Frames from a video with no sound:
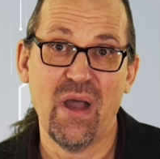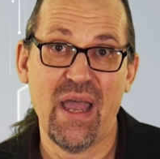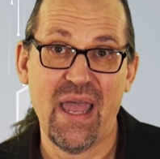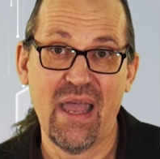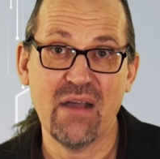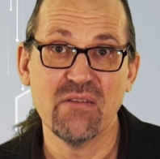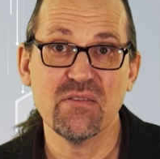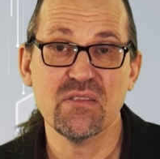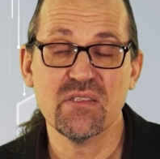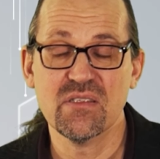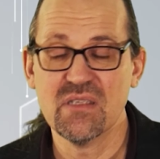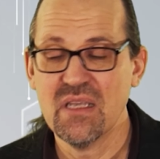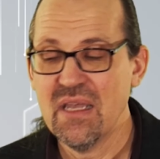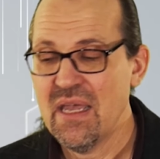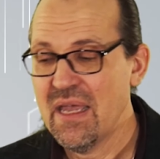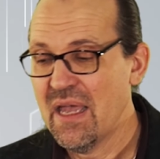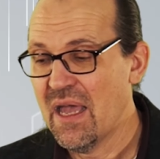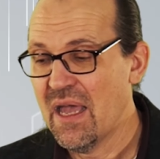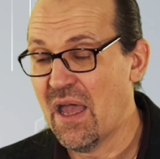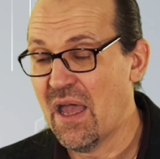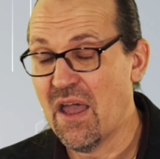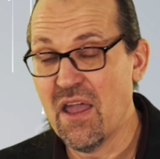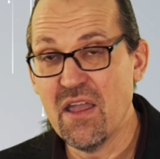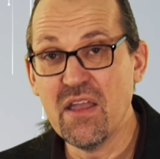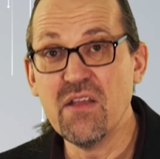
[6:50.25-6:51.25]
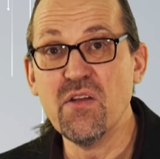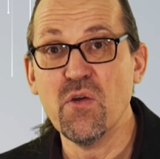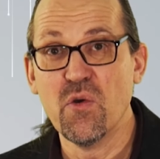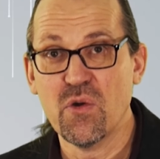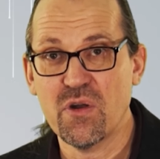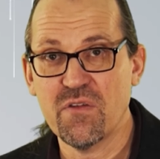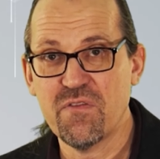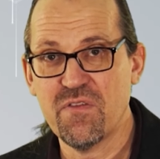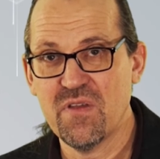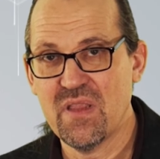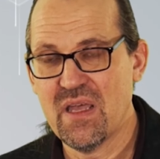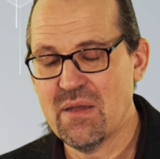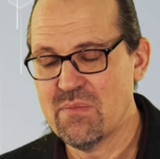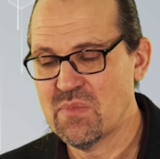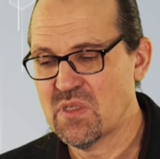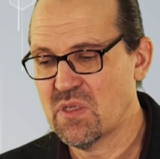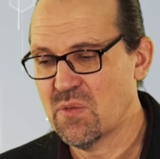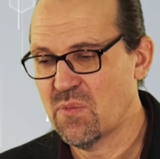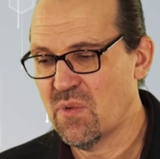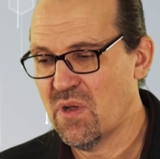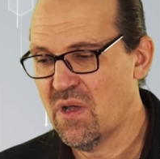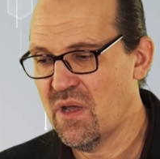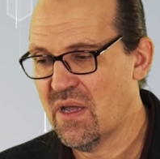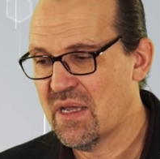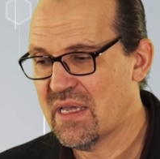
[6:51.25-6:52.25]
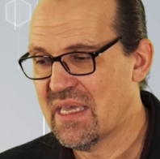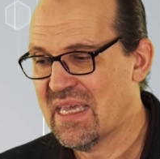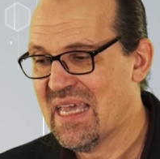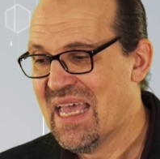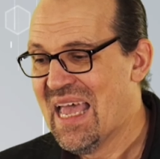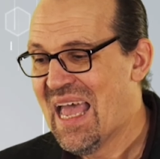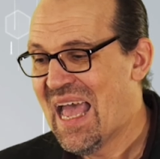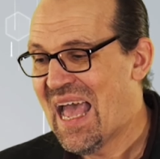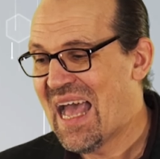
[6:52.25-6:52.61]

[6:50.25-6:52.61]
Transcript: house in order for them to work.